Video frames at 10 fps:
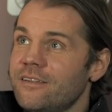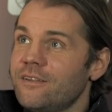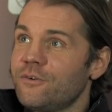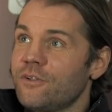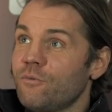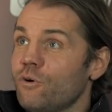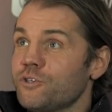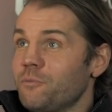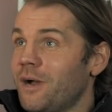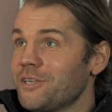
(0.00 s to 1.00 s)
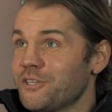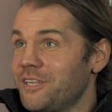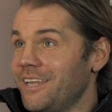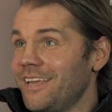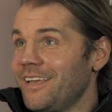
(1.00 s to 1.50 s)
you know, they're watching Match of
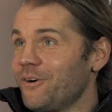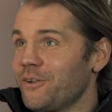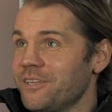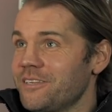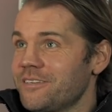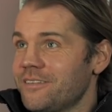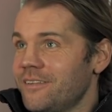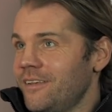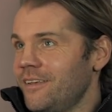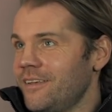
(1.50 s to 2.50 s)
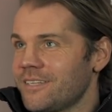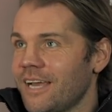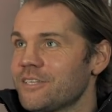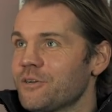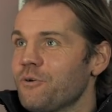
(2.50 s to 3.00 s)
the Day or these
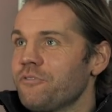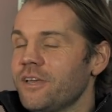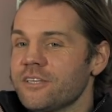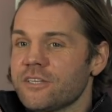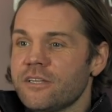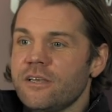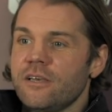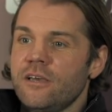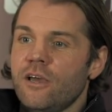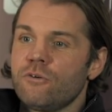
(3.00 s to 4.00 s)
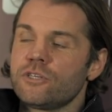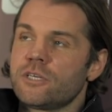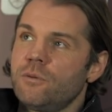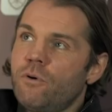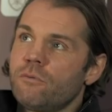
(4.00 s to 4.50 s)
tactical things, and how do you
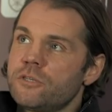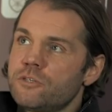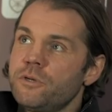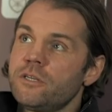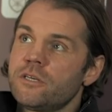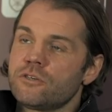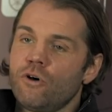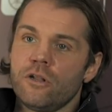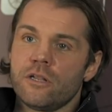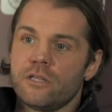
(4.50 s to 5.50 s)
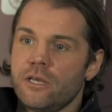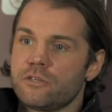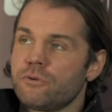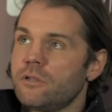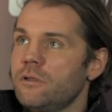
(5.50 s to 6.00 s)
keep up to speed? Because gone are the
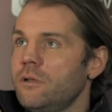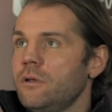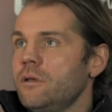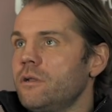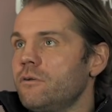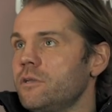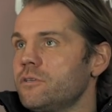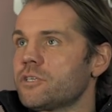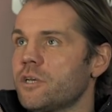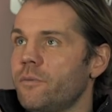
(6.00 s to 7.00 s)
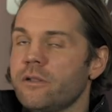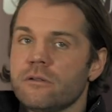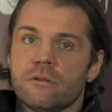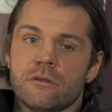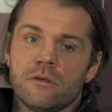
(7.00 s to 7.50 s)
days where you know you can just come in
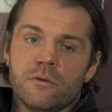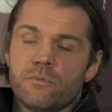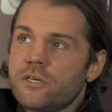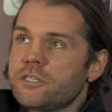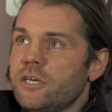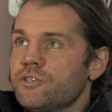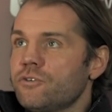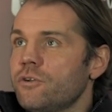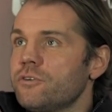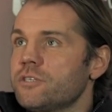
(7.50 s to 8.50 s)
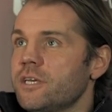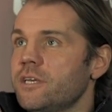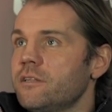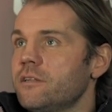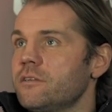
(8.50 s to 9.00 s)
and put a session on
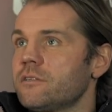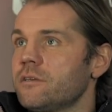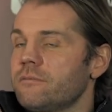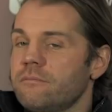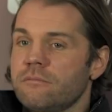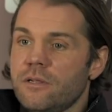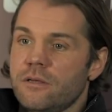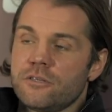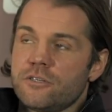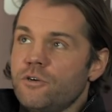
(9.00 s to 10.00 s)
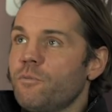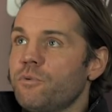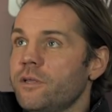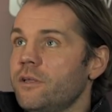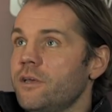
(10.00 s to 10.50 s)
outside and it's like, right, this is how we're
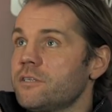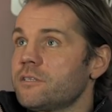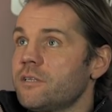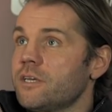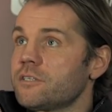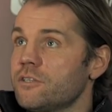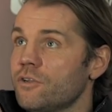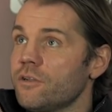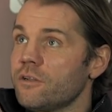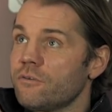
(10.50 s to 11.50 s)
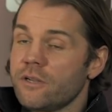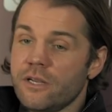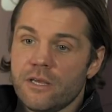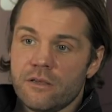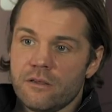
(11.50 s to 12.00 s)
playing it, that's it done, you know. You
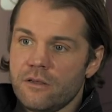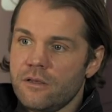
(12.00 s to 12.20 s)
need